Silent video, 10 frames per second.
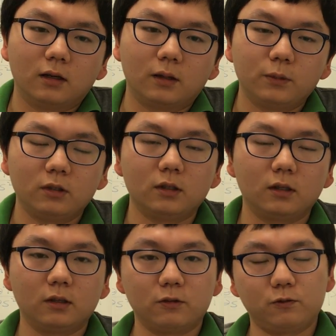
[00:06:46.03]
I mean,
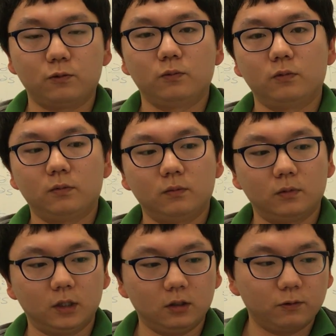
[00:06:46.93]

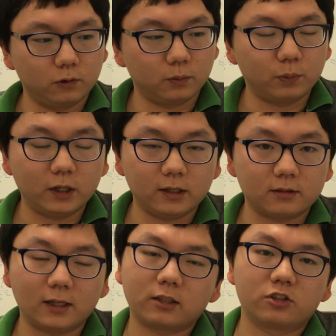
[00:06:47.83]
if a
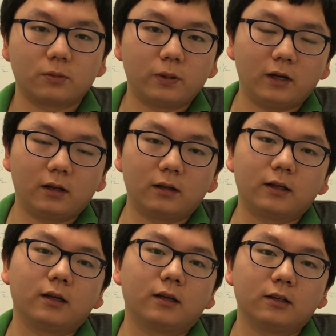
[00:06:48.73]
place like Japan
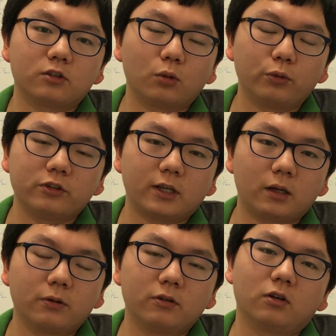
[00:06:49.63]
is always
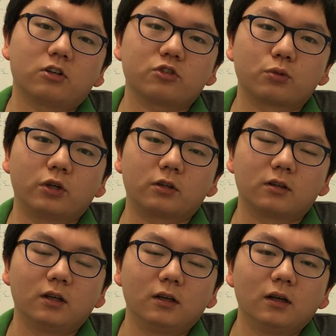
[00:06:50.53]
happen earthquake,
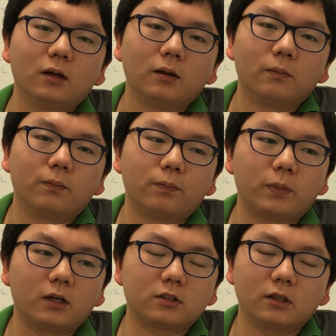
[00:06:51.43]

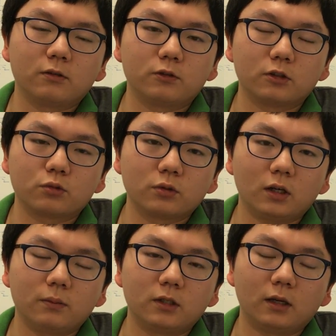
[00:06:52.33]
but if the
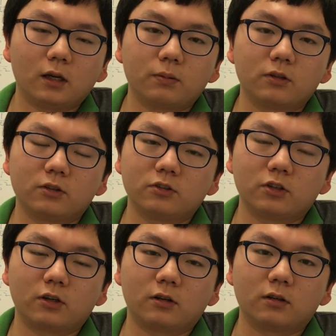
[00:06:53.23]
tsunami happens
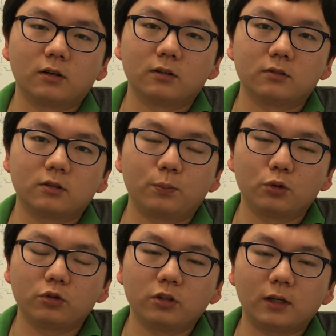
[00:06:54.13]
there, the
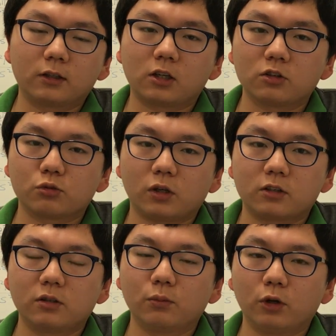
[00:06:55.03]
building and
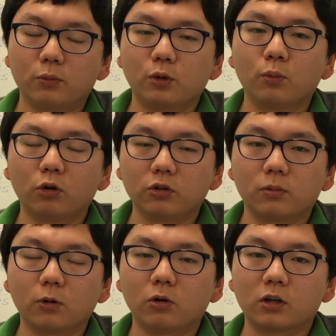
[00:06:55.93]
construction will be
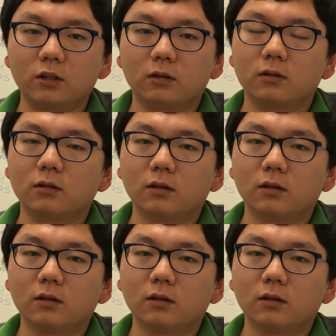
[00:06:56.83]
vulnerable again.